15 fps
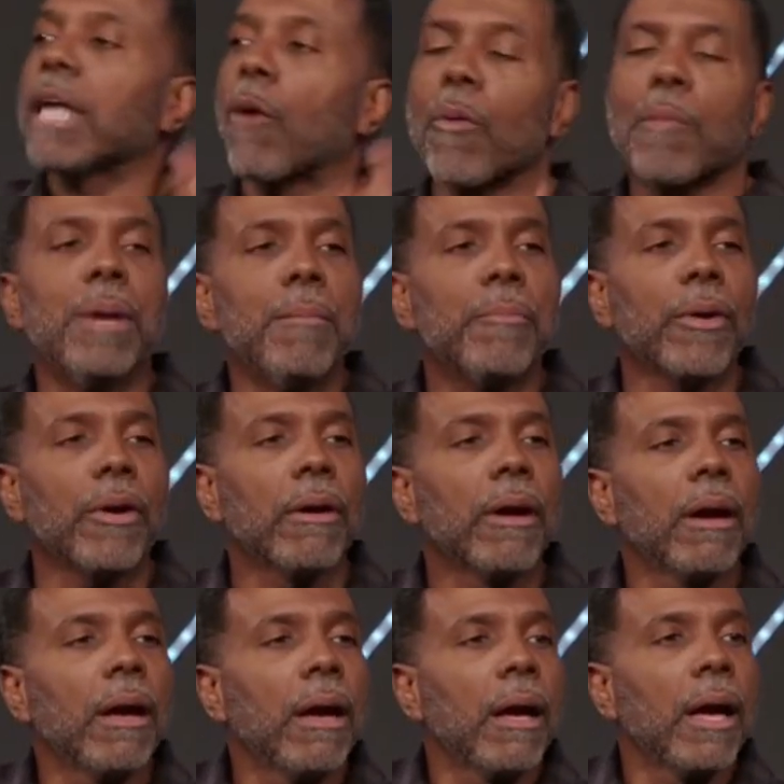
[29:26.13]
Now remember,
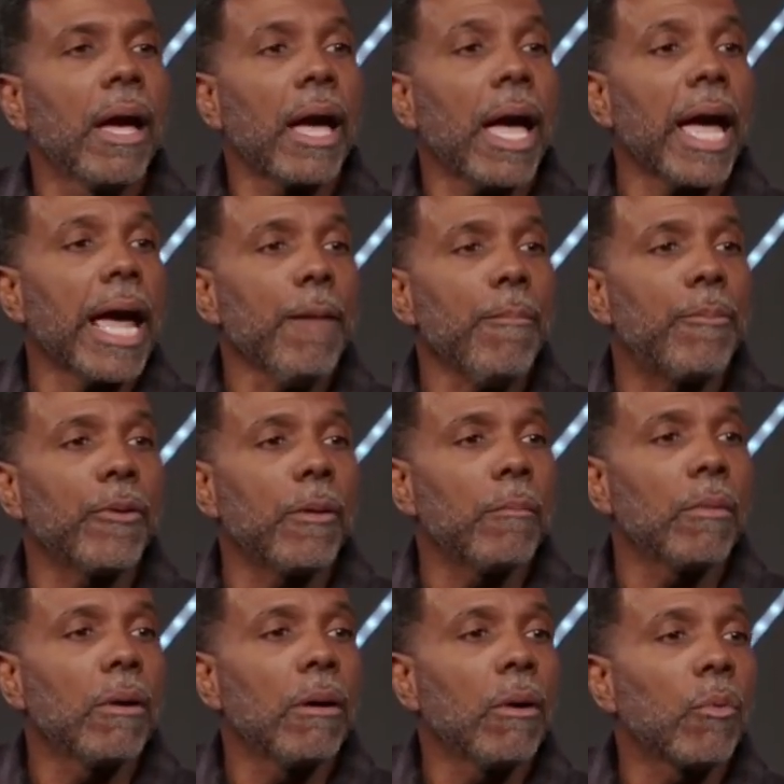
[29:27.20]

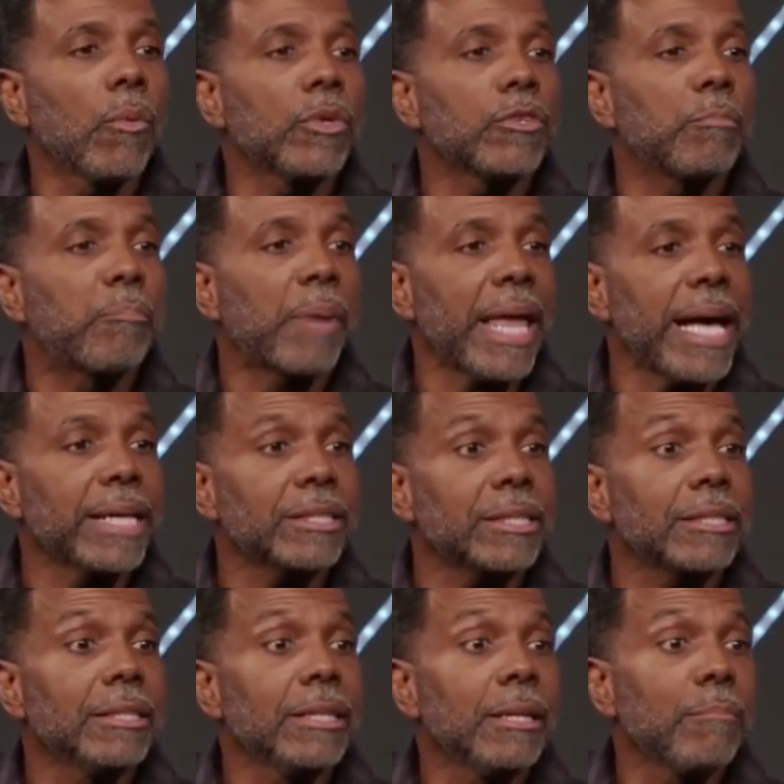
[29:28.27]
Abram was
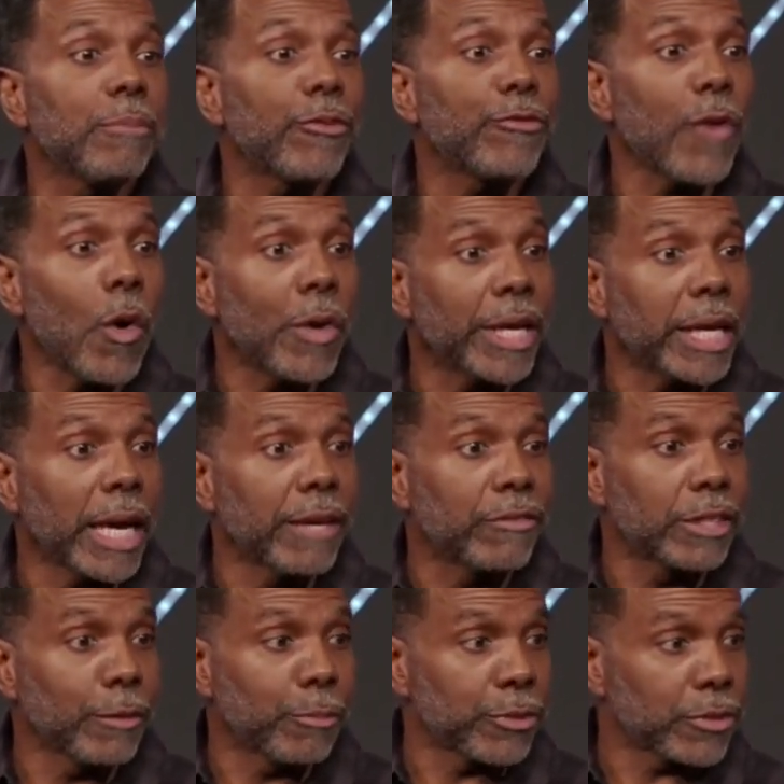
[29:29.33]
blessed before he gave
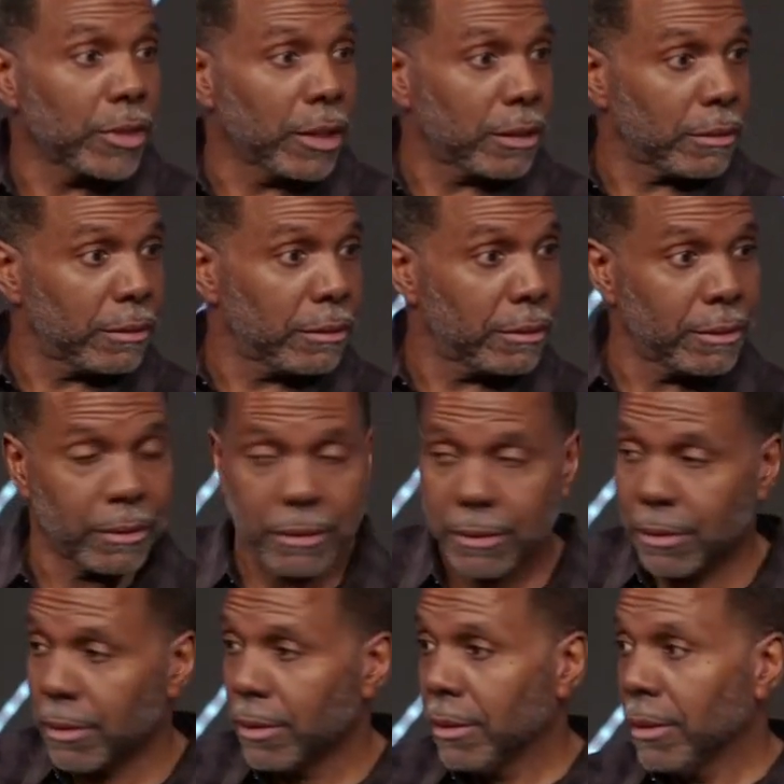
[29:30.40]
10%.
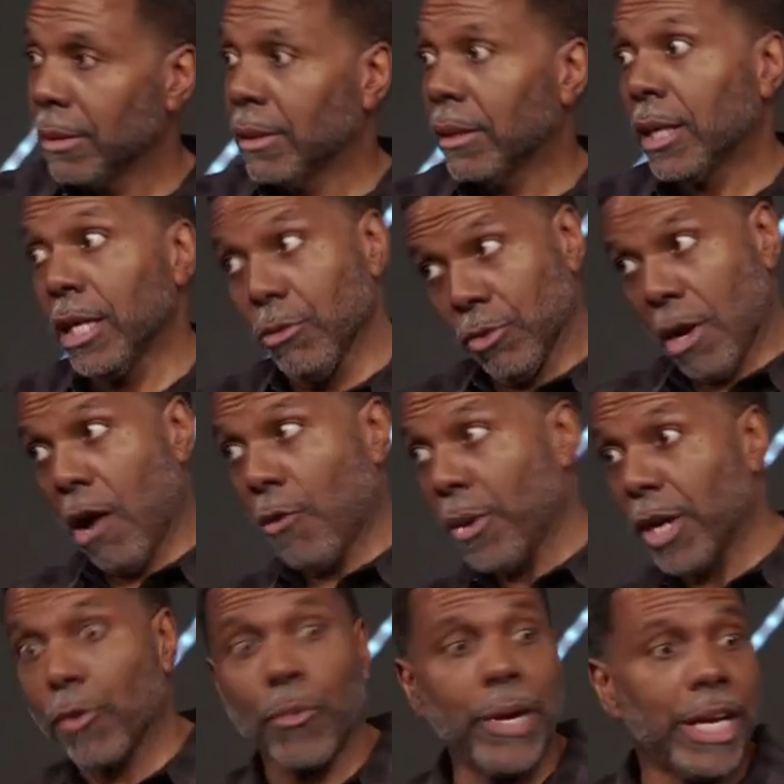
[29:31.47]
He was
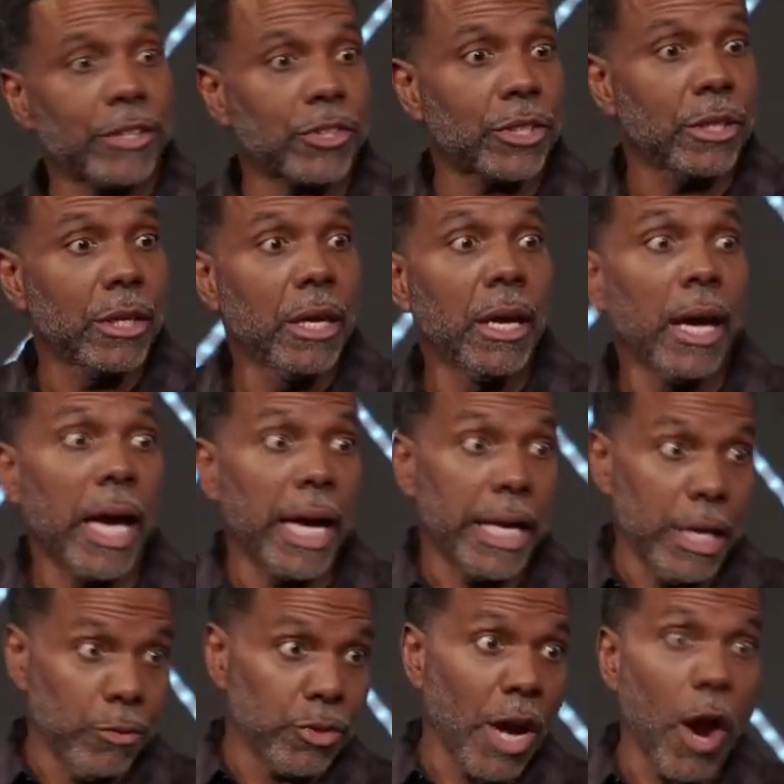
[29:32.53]
already rich. And
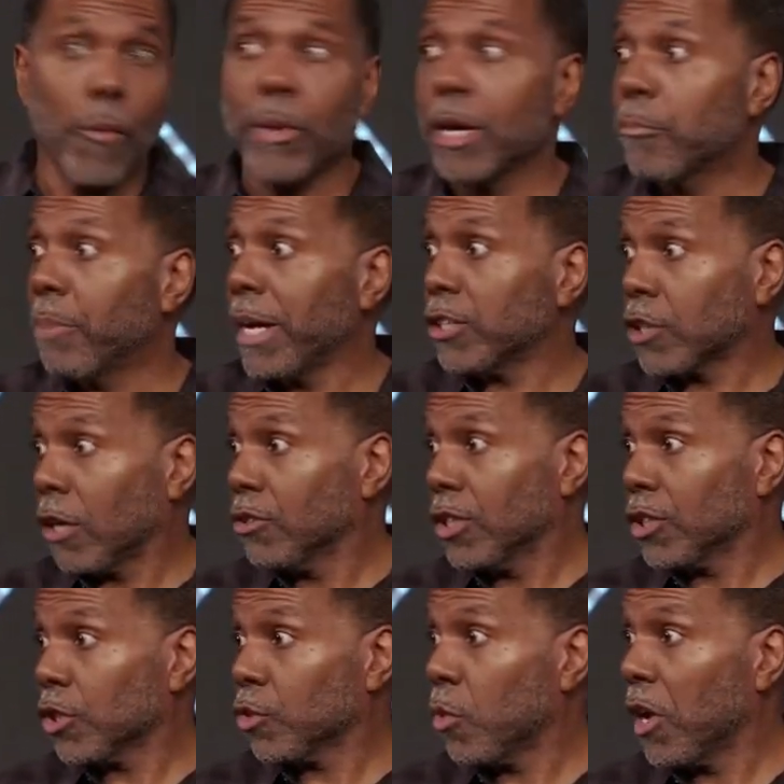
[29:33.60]
he was already blessed because
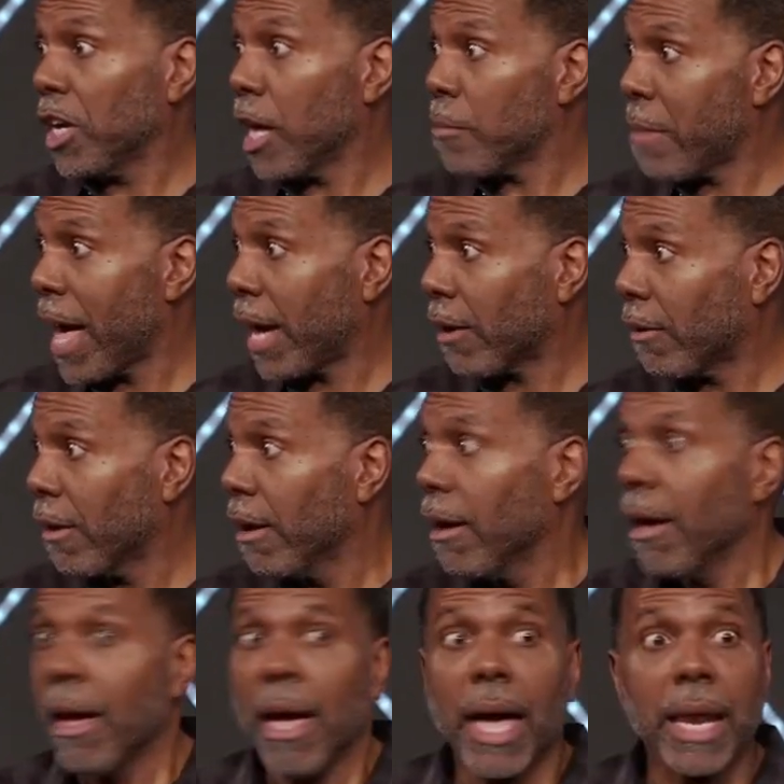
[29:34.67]
he just won that battle.
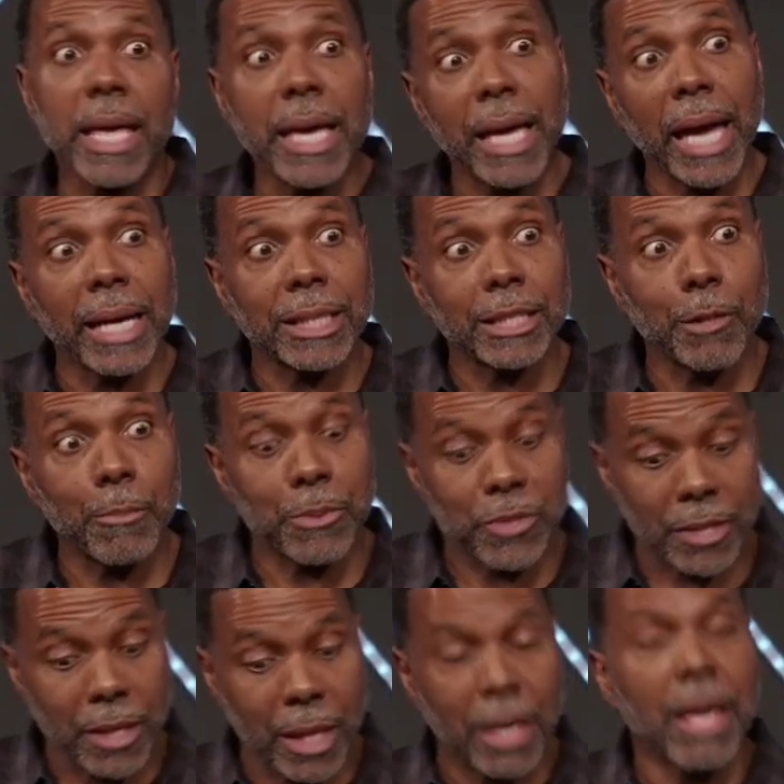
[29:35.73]
And he gave a
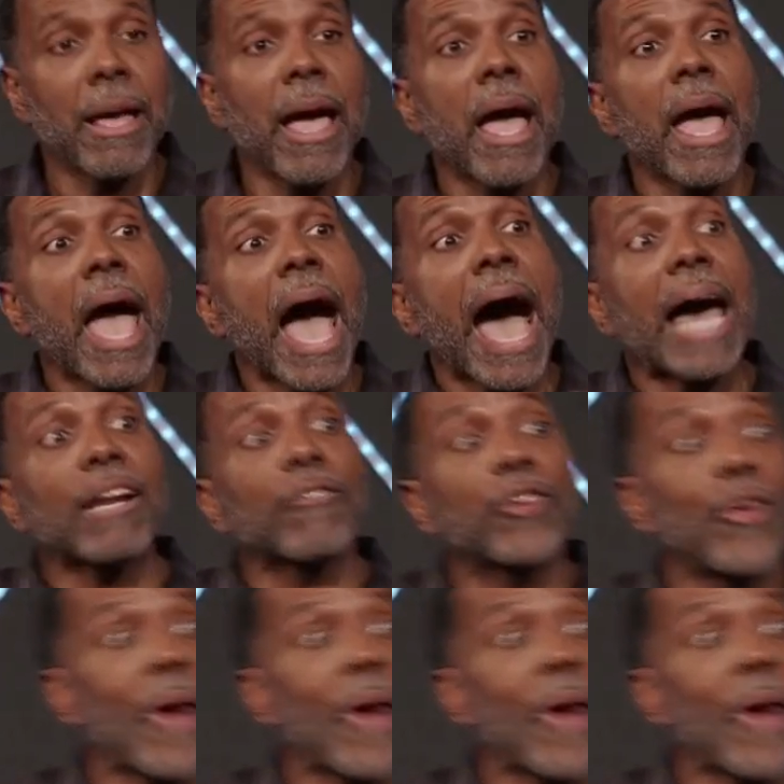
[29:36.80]
10% out of